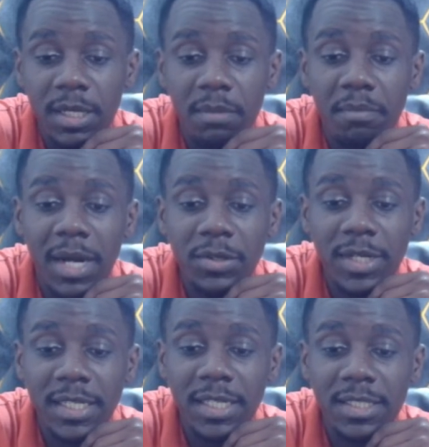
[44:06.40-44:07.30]
Man
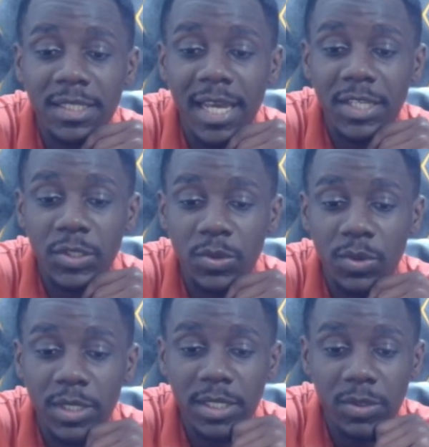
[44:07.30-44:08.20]
United is dying
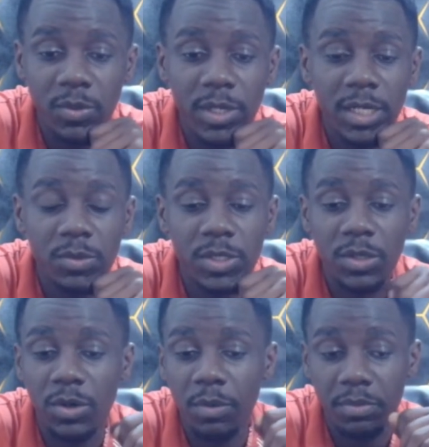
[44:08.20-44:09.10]
slowly. We are
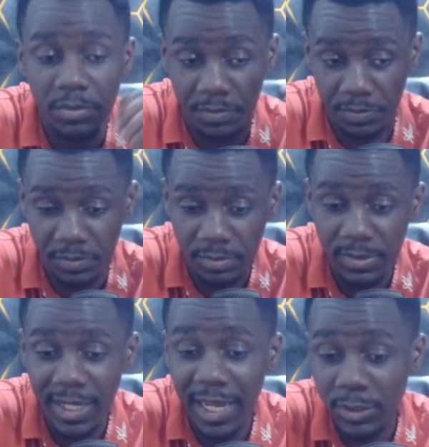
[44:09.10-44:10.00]
losing hope.
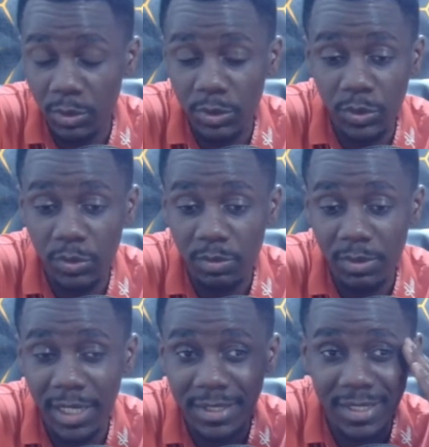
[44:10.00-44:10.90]
I told you.
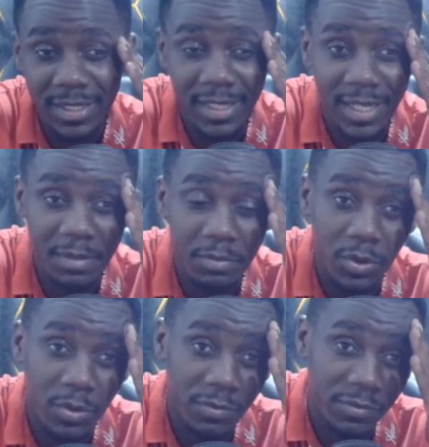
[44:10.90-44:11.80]
I think the game
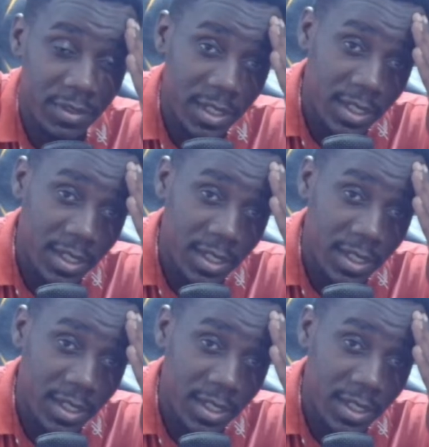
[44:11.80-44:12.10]
of